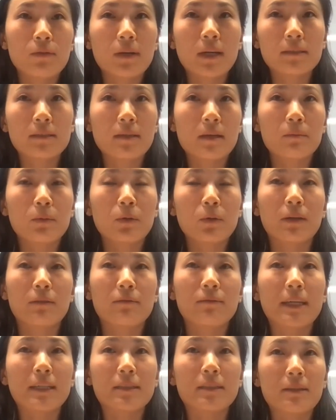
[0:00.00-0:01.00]
For example,
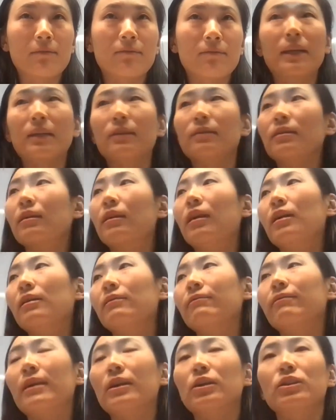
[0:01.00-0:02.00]
if I define
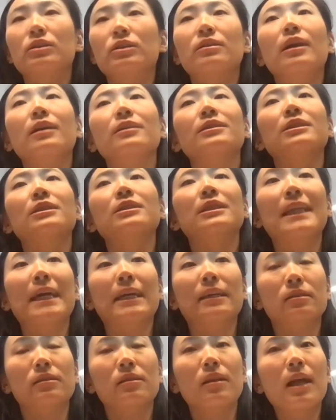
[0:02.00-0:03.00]
a function on
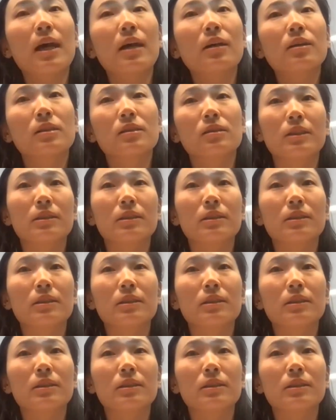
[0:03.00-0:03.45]
select clause